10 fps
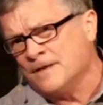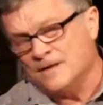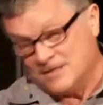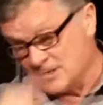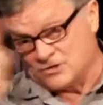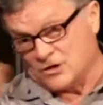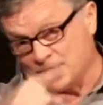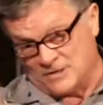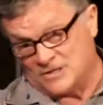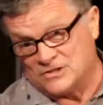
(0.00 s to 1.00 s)

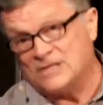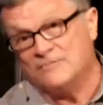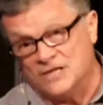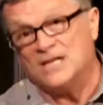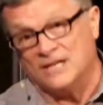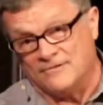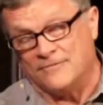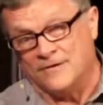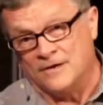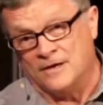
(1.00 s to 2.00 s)
deceived
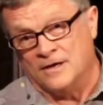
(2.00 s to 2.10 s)
Eve,